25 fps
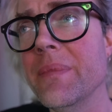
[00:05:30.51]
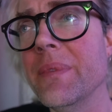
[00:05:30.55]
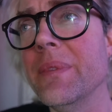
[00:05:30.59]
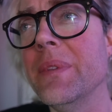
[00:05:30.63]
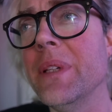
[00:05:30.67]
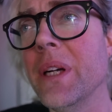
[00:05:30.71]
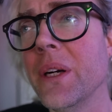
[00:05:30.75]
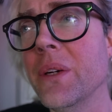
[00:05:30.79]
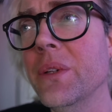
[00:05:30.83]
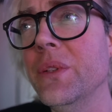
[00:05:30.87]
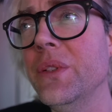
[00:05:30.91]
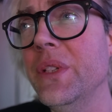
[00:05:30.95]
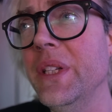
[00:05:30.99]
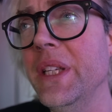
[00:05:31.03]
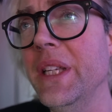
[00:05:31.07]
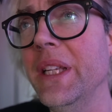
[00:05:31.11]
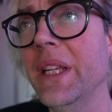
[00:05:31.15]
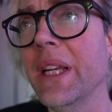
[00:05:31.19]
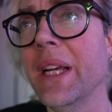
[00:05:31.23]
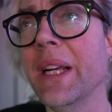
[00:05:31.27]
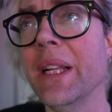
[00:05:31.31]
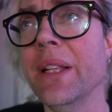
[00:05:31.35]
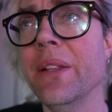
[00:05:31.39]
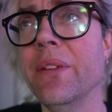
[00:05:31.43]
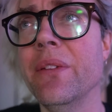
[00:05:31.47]
cozy
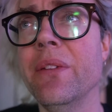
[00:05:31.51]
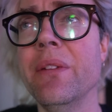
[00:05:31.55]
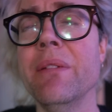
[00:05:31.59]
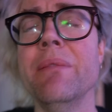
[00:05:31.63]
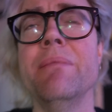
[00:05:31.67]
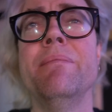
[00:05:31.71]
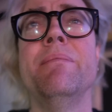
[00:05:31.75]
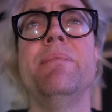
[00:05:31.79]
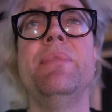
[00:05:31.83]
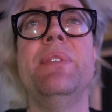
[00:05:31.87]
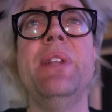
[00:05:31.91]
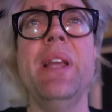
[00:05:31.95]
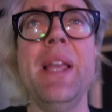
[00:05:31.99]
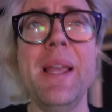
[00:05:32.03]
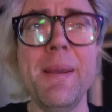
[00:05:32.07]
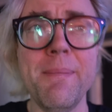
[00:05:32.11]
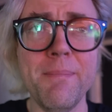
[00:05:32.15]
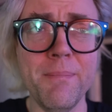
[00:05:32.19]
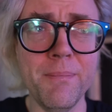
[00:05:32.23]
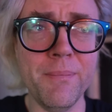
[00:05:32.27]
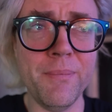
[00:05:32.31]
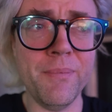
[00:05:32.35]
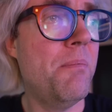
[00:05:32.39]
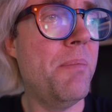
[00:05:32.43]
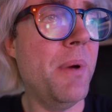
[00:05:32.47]
and
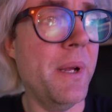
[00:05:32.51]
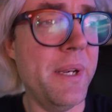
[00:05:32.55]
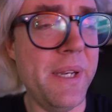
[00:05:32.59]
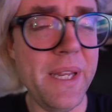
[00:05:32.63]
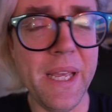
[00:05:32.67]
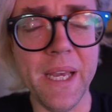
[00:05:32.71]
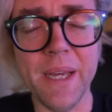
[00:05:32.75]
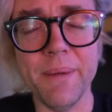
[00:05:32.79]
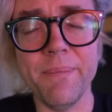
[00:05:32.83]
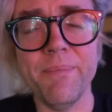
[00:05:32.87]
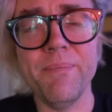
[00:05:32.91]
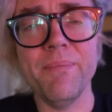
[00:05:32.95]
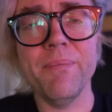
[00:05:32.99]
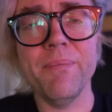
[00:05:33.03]
dim, but yeah,